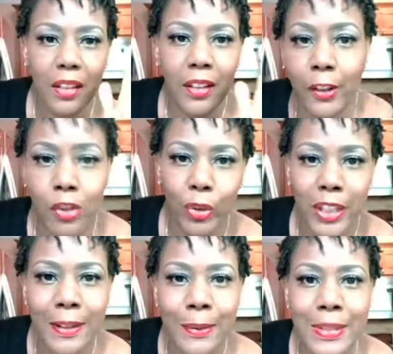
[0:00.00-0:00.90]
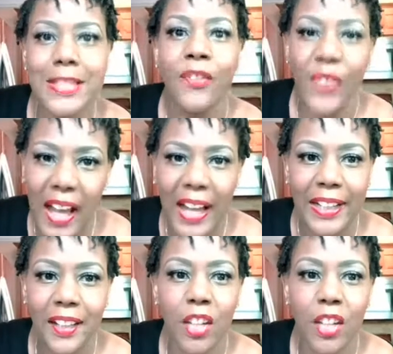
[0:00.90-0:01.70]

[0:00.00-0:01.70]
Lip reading: the country to find,